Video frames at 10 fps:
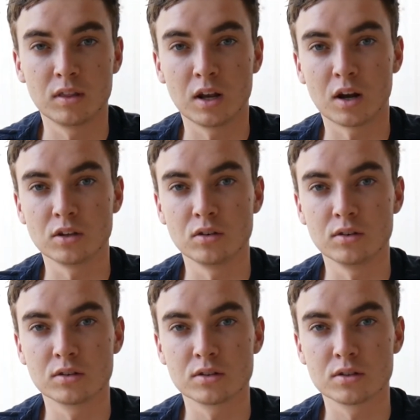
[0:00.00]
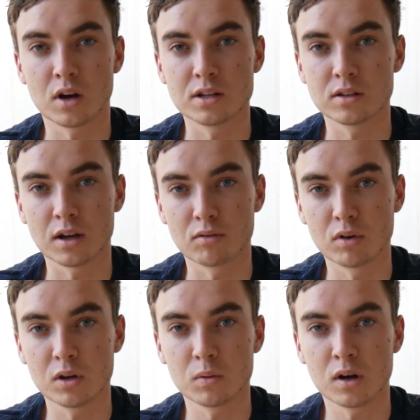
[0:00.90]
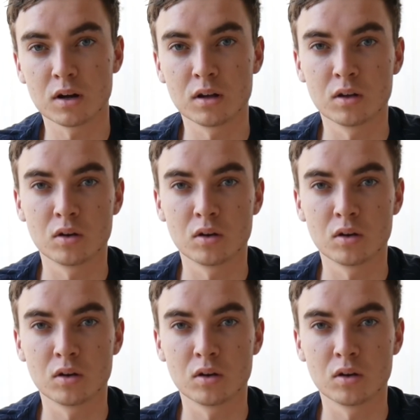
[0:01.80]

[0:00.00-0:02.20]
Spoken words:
then I use sites like Rewa